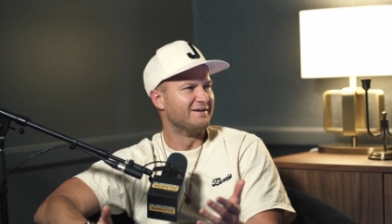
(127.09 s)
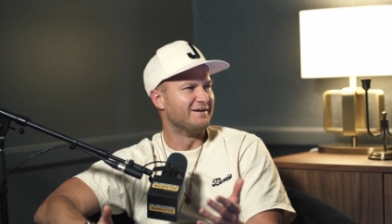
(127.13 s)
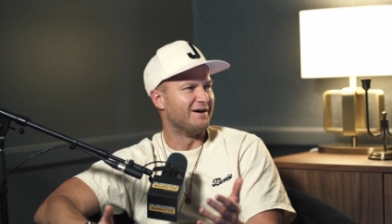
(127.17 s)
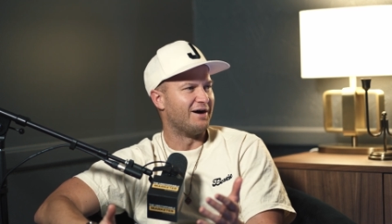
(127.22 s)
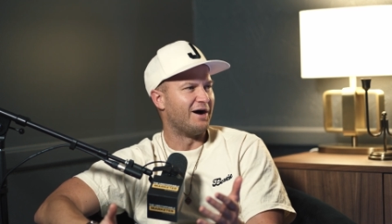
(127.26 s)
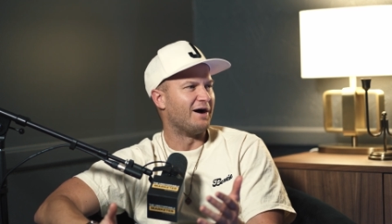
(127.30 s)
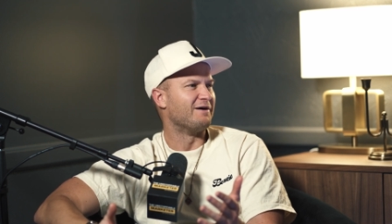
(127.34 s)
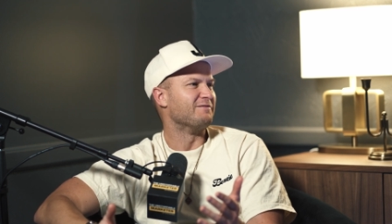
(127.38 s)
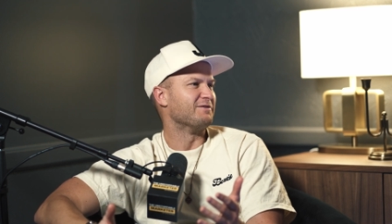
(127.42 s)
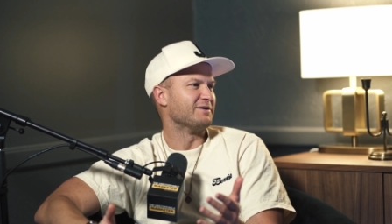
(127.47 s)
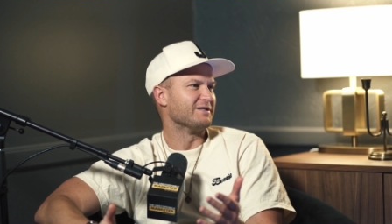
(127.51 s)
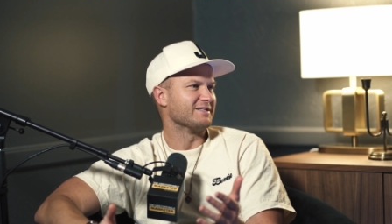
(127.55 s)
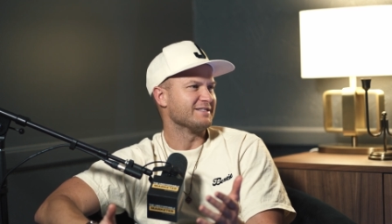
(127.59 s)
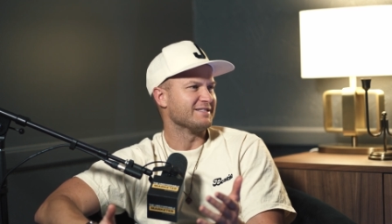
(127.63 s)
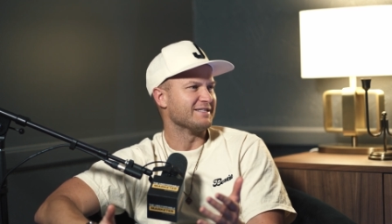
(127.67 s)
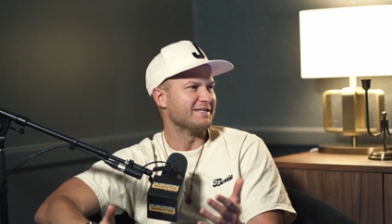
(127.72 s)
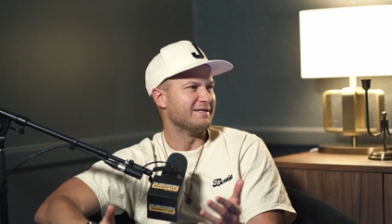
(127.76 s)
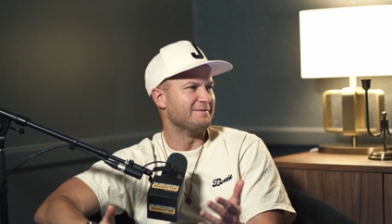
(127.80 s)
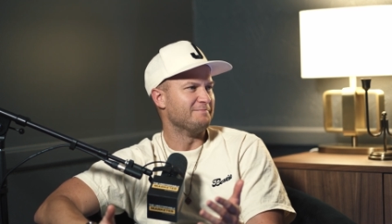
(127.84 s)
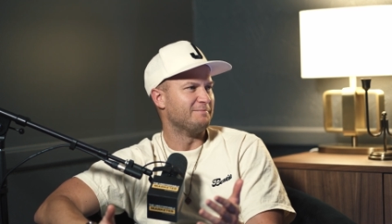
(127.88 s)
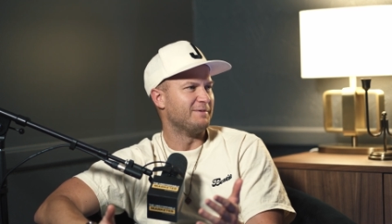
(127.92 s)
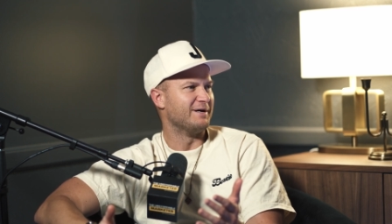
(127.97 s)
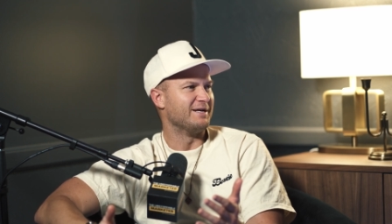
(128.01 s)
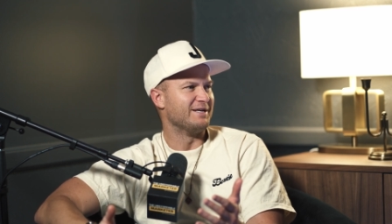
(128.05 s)

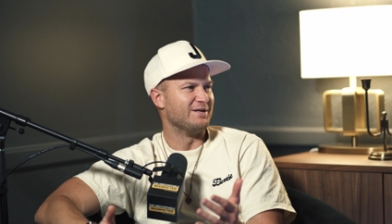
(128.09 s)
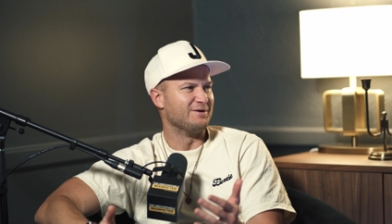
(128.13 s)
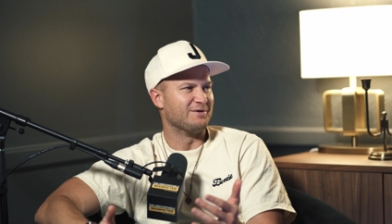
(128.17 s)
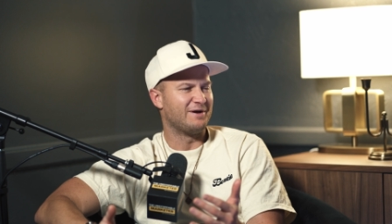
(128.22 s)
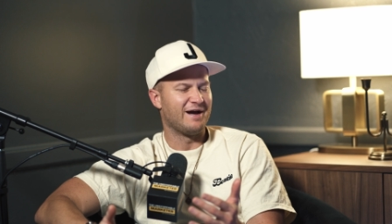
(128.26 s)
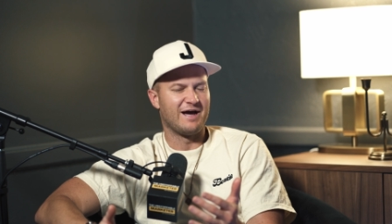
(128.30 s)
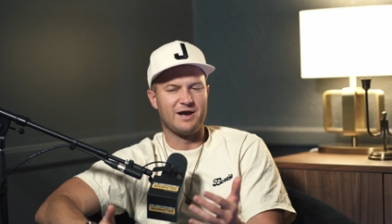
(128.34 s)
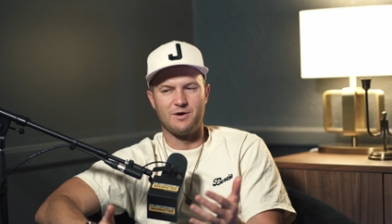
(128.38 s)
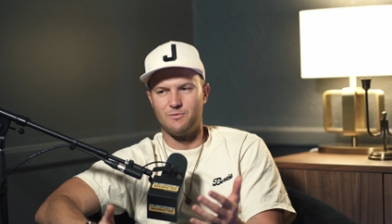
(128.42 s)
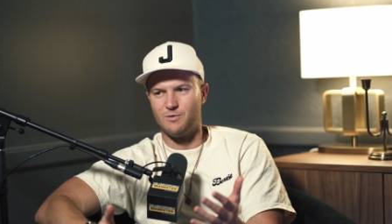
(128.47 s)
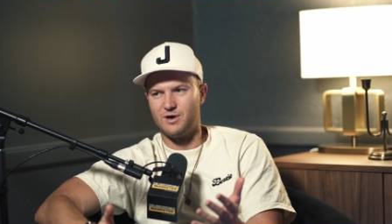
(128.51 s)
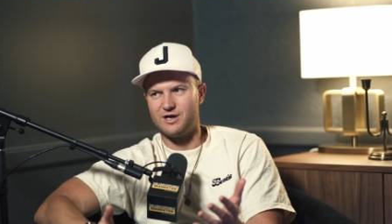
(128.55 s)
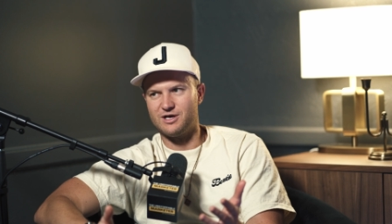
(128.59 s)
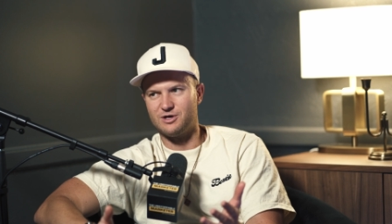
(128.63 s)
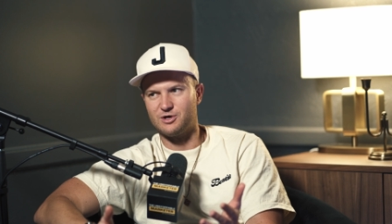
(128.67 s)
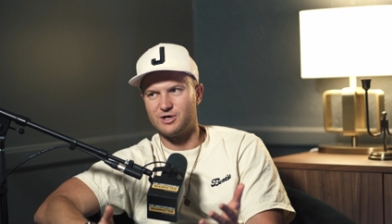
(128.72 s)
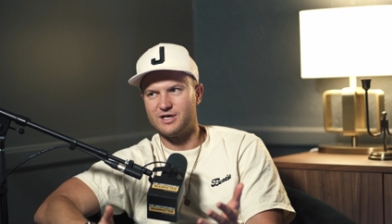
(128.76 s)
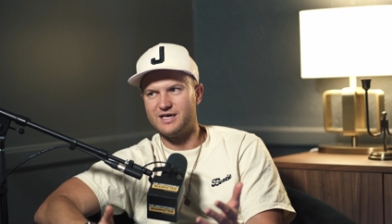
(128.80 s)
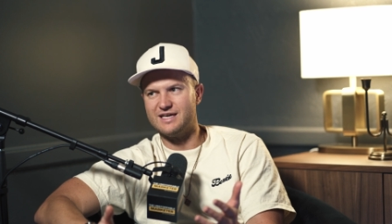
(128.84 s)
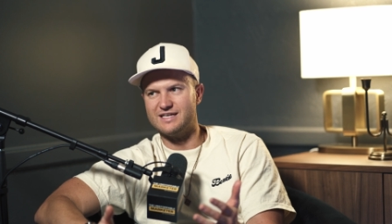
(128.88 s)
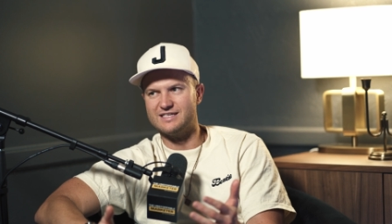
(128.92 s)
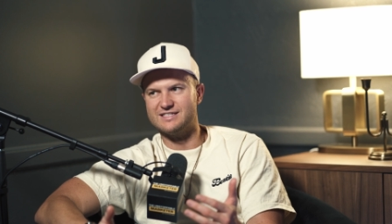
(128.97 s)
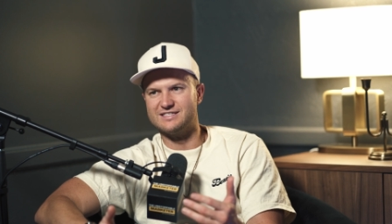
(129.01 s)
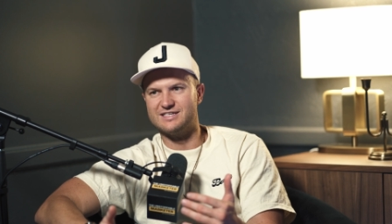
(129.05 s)
obviously, but you kind of want your
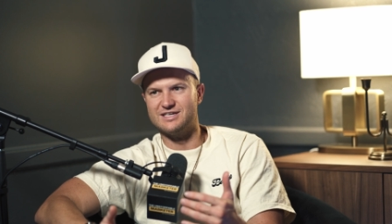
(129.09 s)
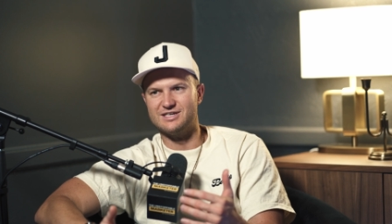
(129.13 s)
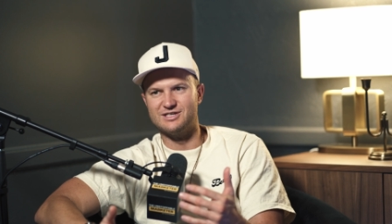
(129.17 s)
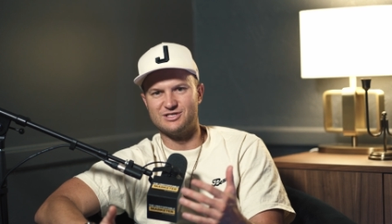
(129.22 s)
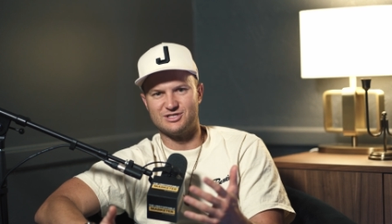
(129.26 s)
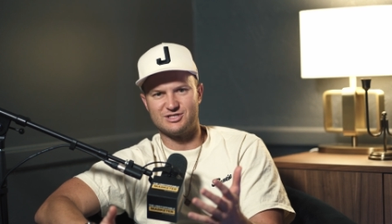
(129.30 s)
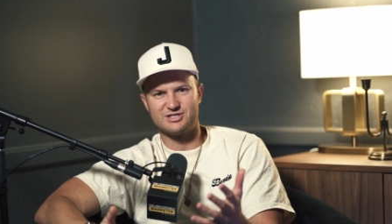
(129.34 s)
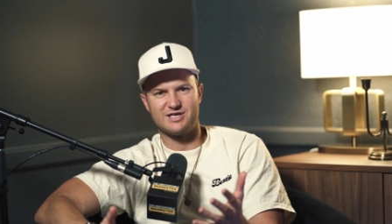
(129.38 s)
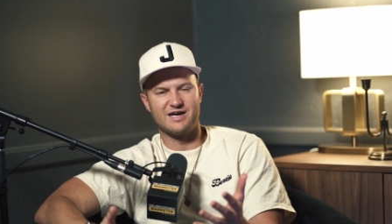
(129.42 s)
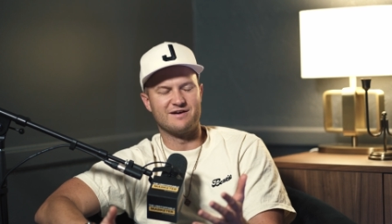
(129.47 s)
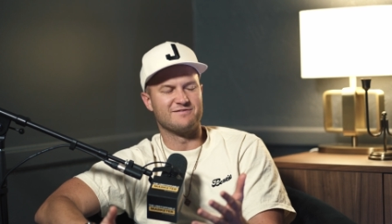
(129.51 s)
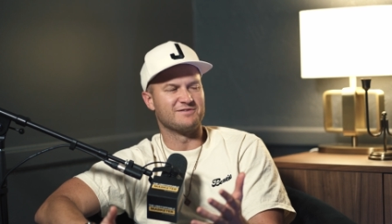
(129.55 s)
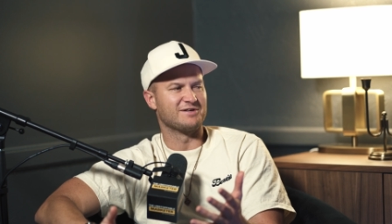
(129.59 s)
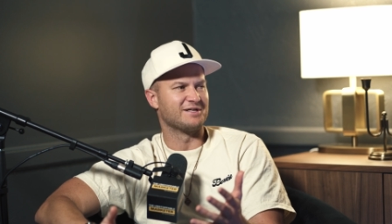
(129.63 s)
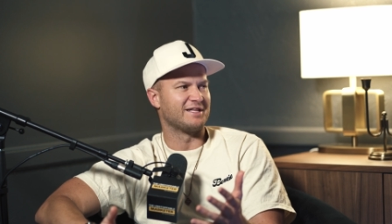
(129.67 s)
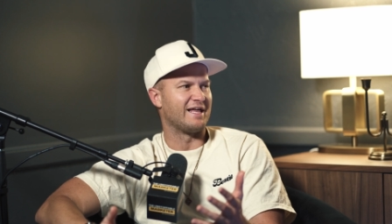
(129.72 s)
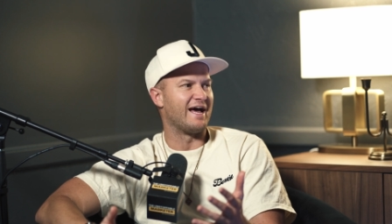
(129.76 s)
kids to discover